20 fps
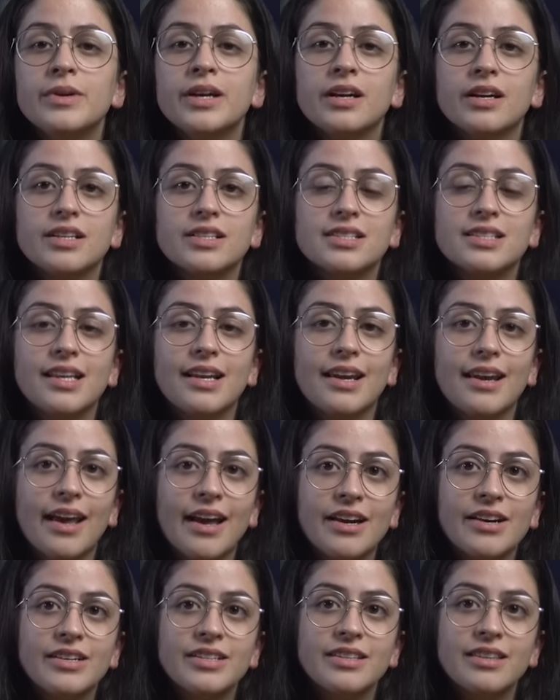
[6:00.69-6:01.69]
because the
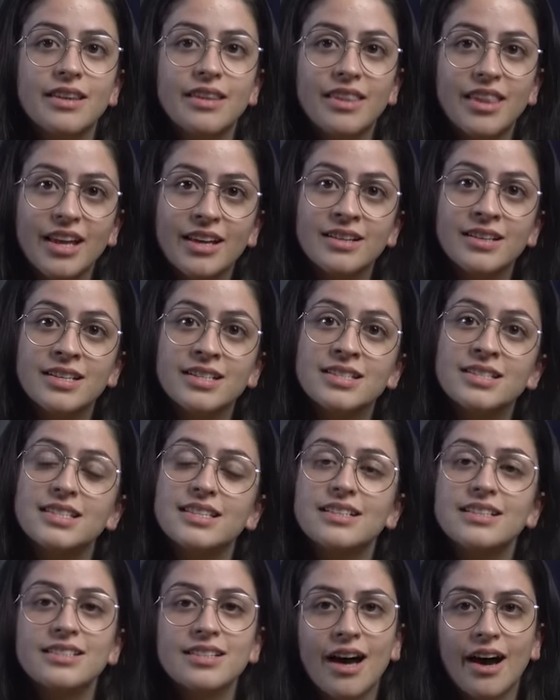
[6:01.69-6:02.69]
layer thickness
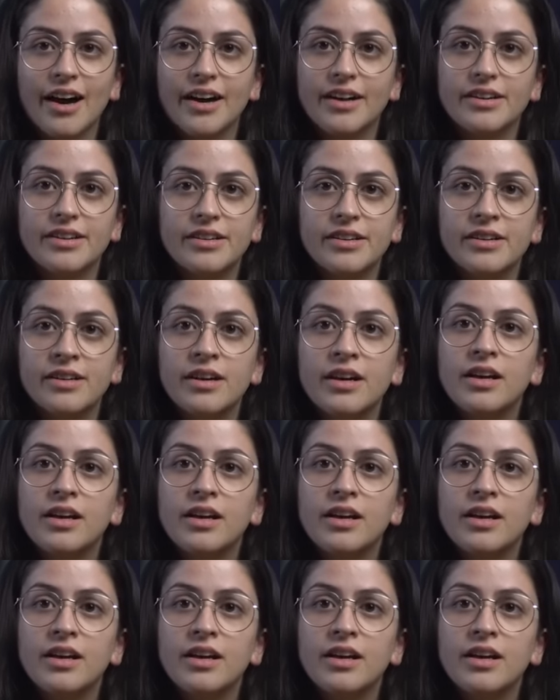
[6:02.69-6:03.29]
is higher.